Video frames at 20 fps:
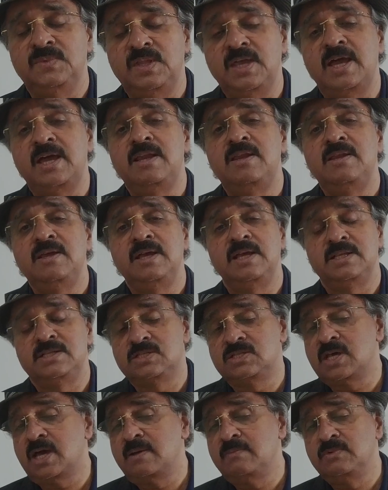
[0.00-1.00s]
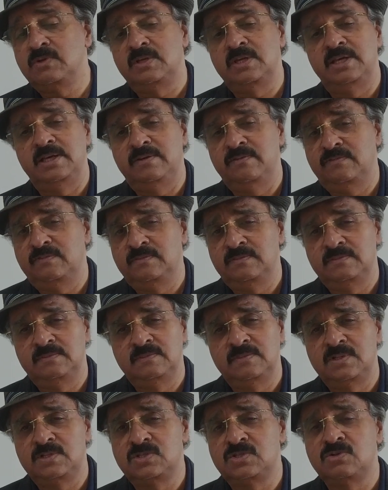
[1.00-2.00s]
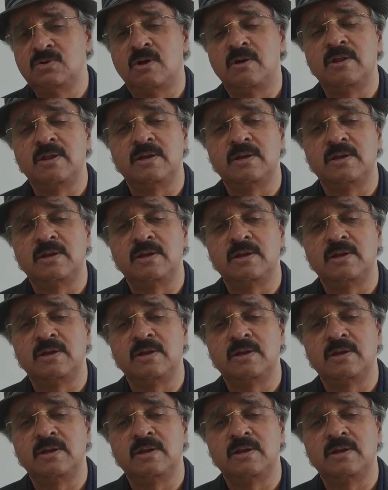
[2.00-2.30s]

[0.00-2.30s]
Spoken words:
Then it's time to leave. It's not